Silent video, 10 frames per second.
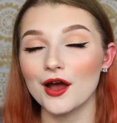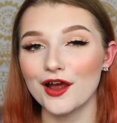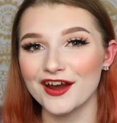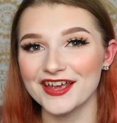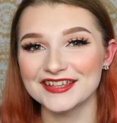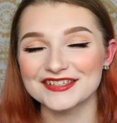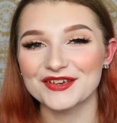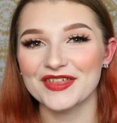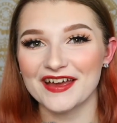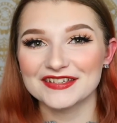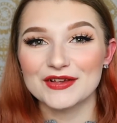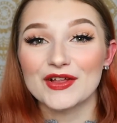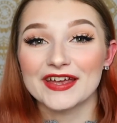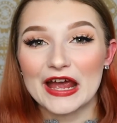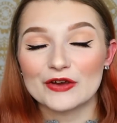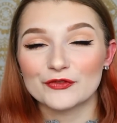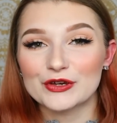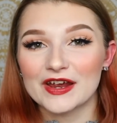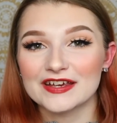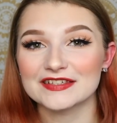Alright, so that is all I have for
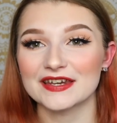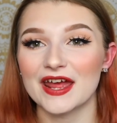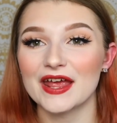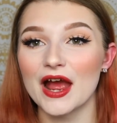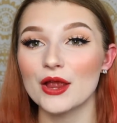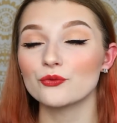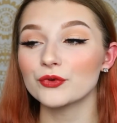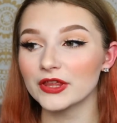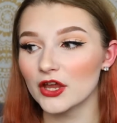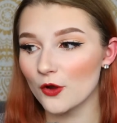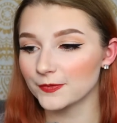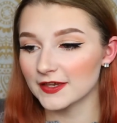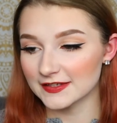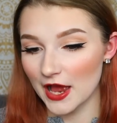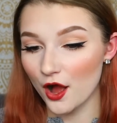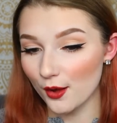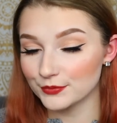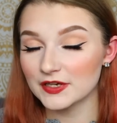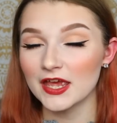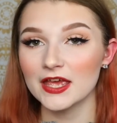you guys today. I really hope this
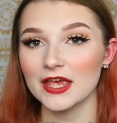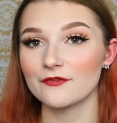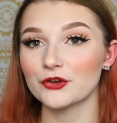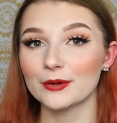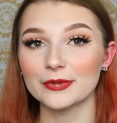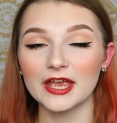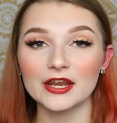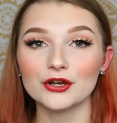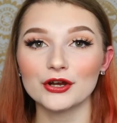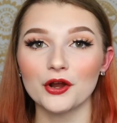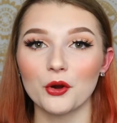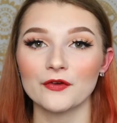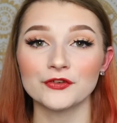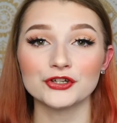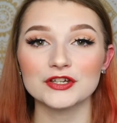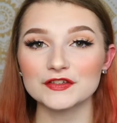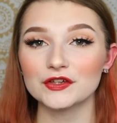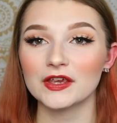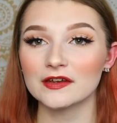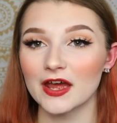helped. If you're a beginner or if you're just
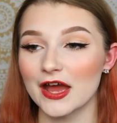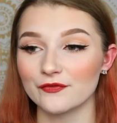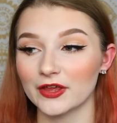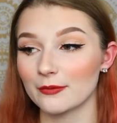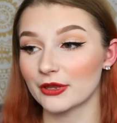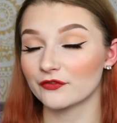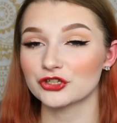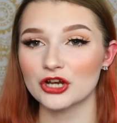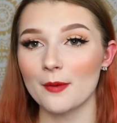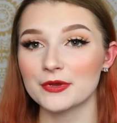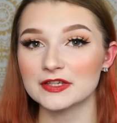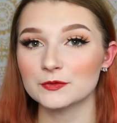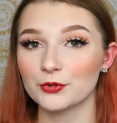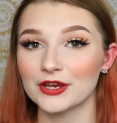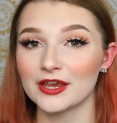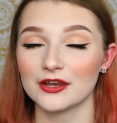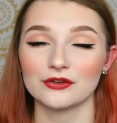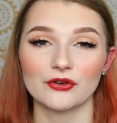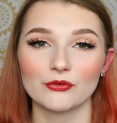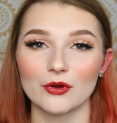looking to have like a bit of a shopping spree and
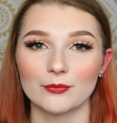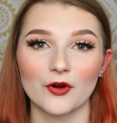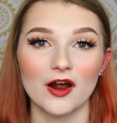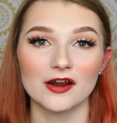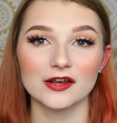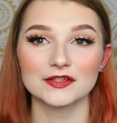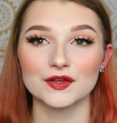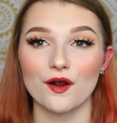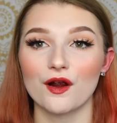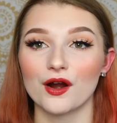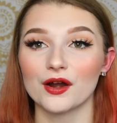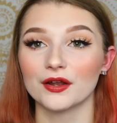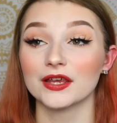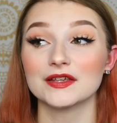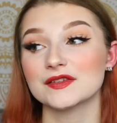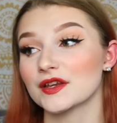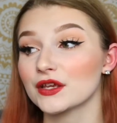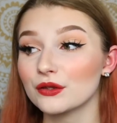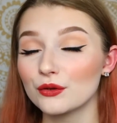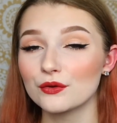you don't know what products are easy
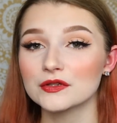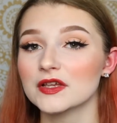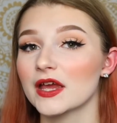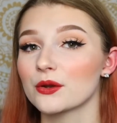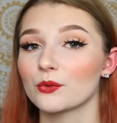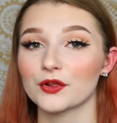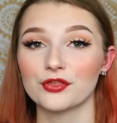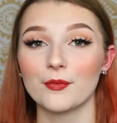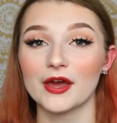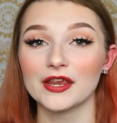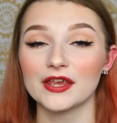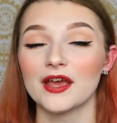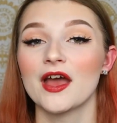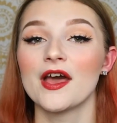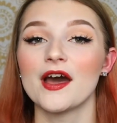to use and worth the money,